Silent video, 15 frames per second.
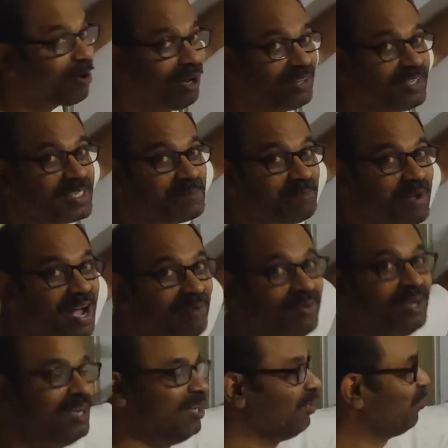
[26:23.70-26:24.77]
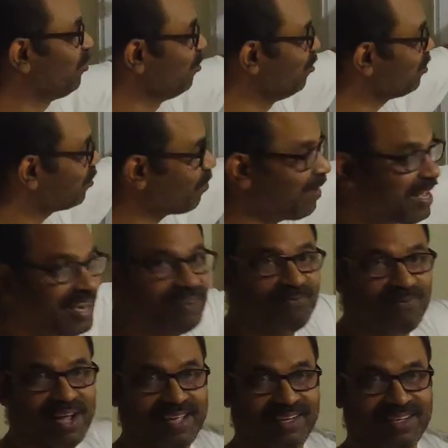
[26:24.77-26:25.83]
to call this power 2 square
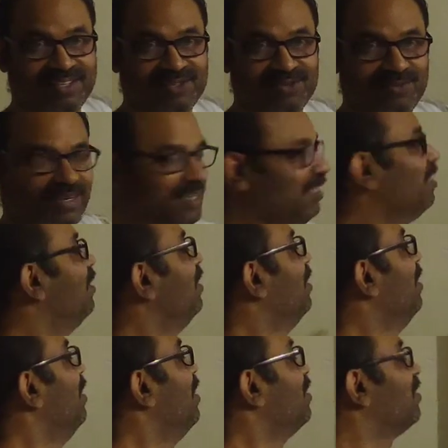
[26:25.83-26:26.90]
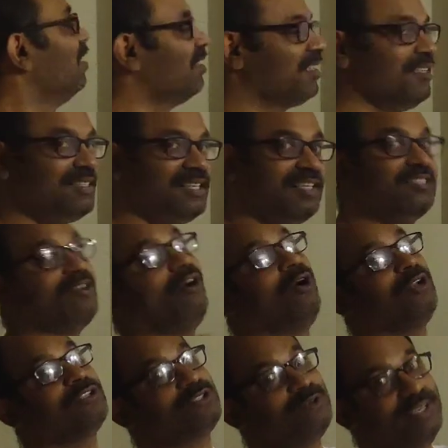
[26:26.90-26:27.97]
and 5 raised to 1. 36
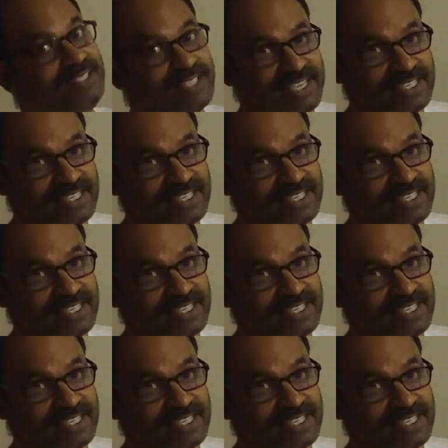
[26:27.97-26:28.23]
also is